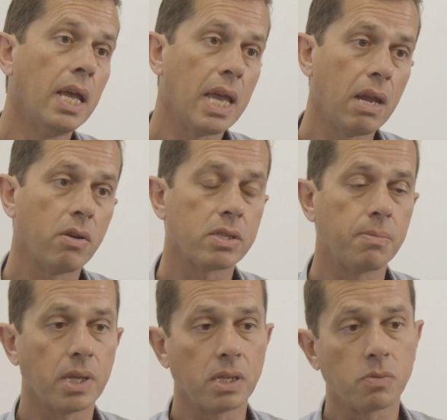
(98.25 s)
Here are
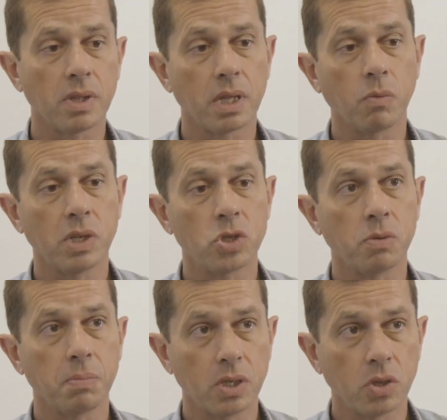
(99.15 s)
some things we think we should be